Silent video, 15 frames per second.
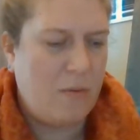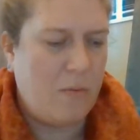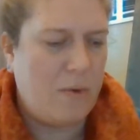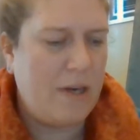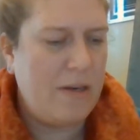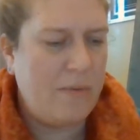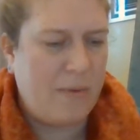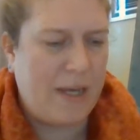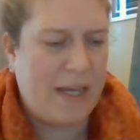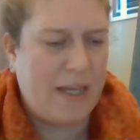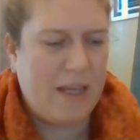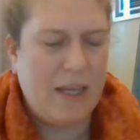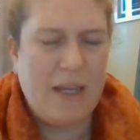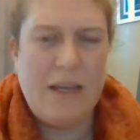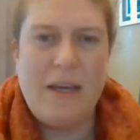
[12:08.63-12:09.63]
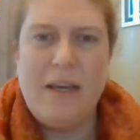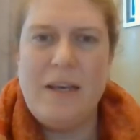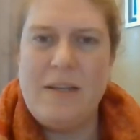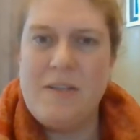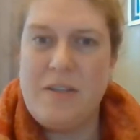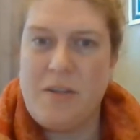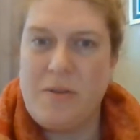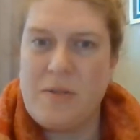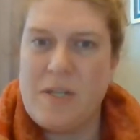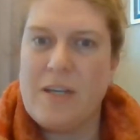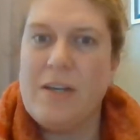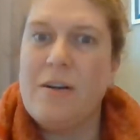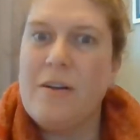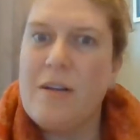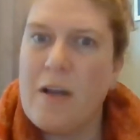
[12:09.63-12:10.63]
One way is using
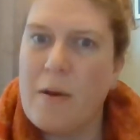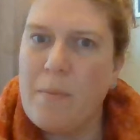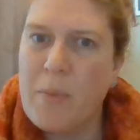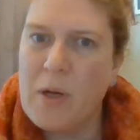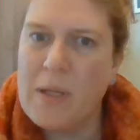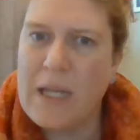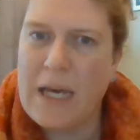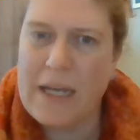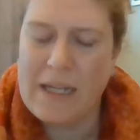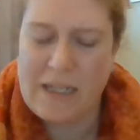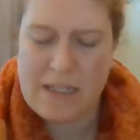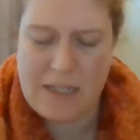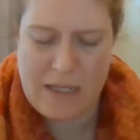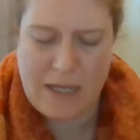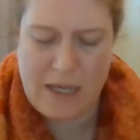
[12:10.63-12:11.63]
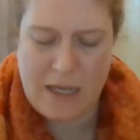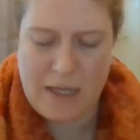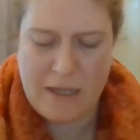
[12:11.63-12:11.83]
your number line today.